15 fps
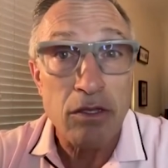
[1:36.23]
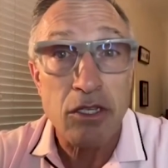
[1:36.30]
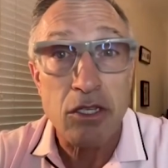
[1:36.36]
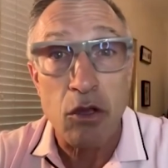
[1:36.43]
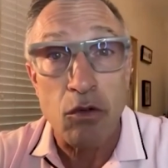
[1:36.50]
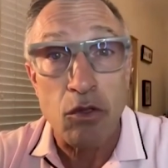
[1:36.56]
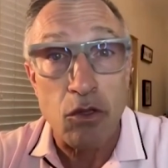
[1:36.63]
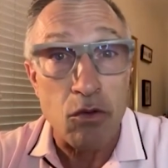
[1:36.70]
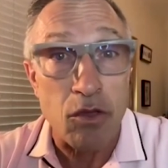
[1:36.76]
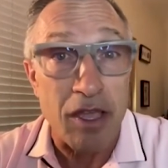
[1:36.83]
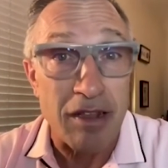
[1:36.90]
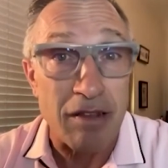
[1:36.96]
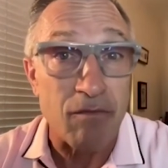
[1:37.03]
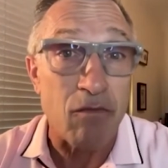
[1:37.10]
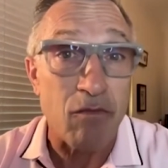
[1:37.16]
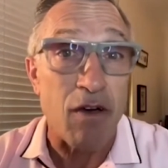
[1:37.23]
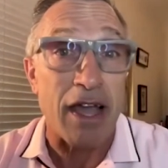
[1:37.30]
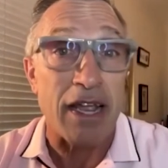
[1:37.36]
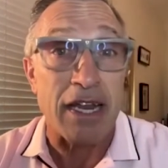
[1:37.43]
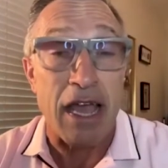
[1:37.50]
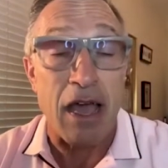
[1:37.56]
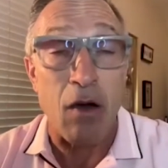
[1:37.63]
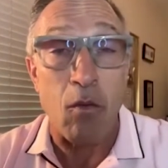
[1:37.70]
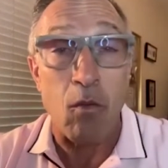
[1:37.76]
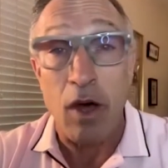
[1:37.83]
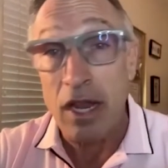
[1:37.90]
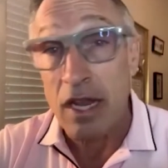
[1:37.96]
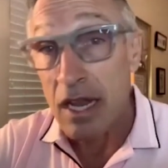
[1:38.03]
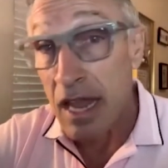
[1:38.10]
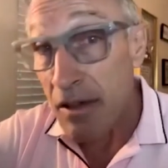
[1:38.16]
So you can find out
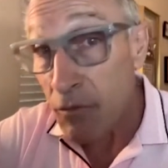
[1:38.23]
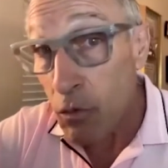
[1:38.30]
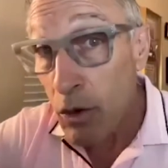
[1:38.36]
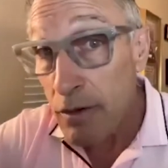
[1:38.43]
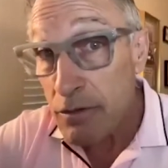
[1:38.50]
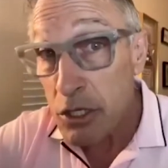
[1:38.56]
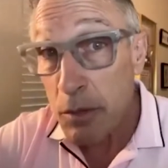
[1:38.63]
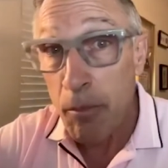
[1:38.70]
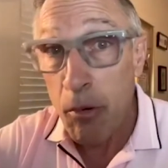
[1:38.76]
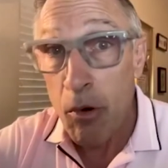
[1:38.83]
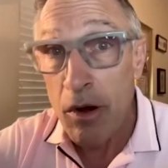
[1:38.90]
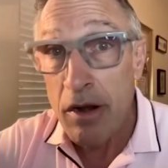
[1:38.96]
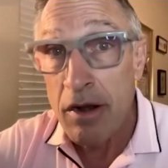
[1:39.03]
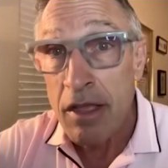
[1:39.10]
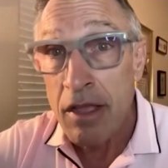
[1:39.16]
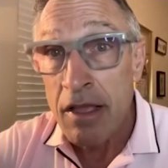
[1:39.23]
what level of support